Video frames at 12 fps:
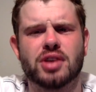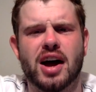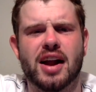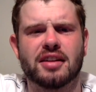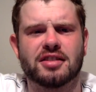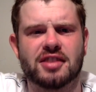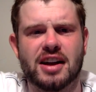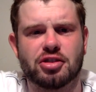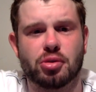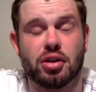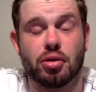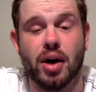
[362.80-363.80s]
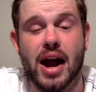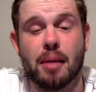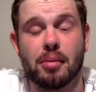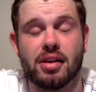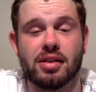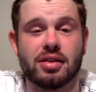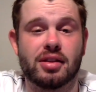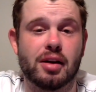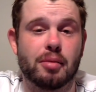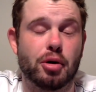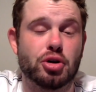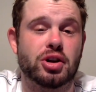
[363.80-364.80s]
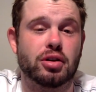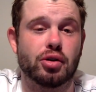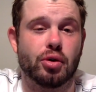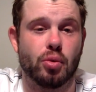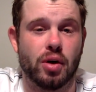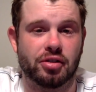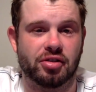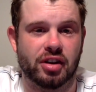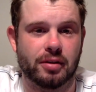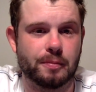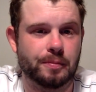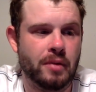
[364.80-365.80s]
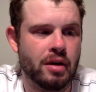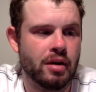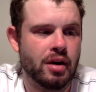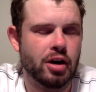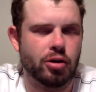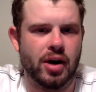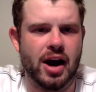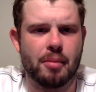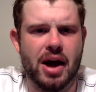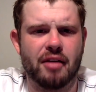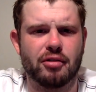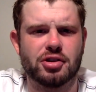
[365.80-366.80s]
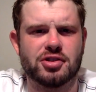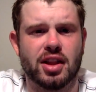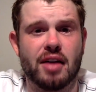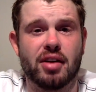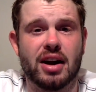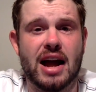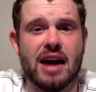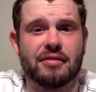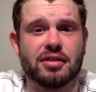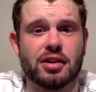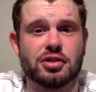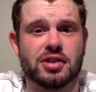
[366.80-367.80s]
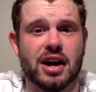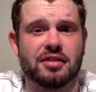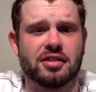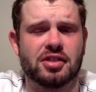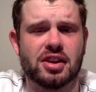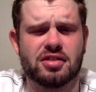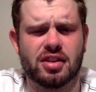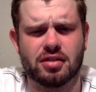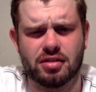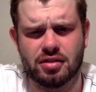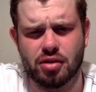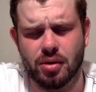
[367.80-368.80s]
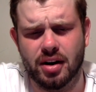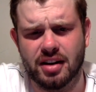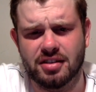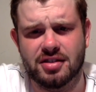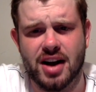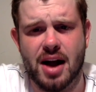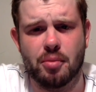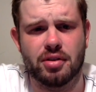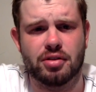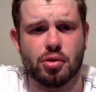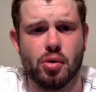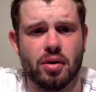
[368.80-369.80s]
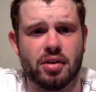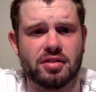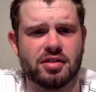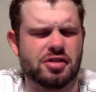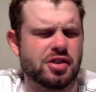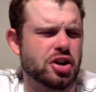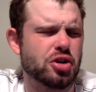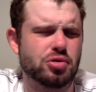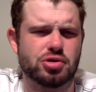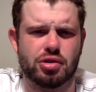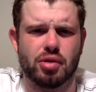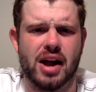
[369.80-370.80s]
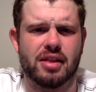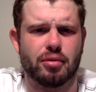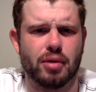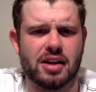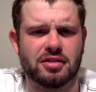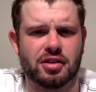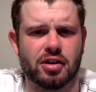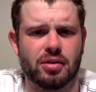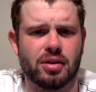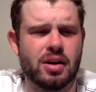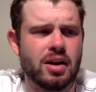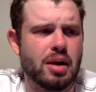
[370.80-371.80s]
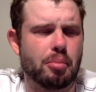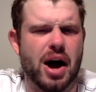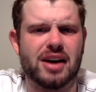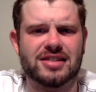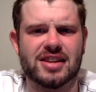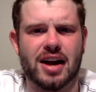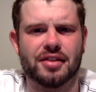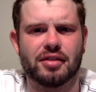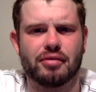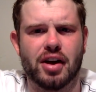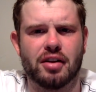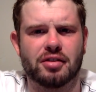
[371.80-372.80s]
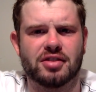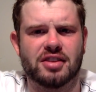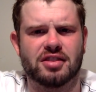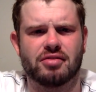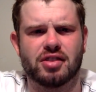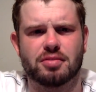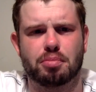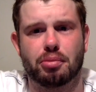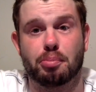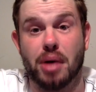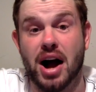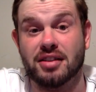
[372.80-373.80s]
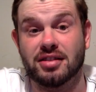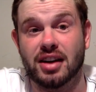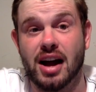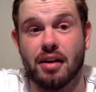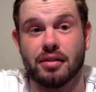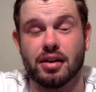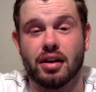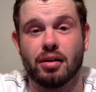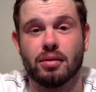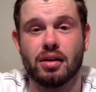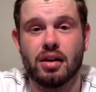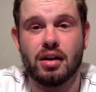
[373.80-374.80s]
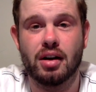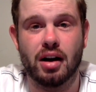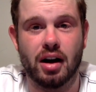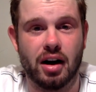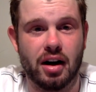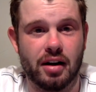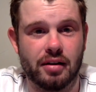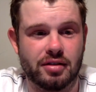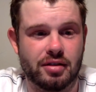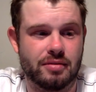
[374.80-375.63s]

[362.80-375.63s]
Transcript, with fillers: tight end sets with Graham and the emerging Luke Willson. Graham averaged eleven and a half touchdowns a season during his time with New Orleans. He's a huge threat in the red zone, boxing out defenders as if he's boxing out, you know, uh,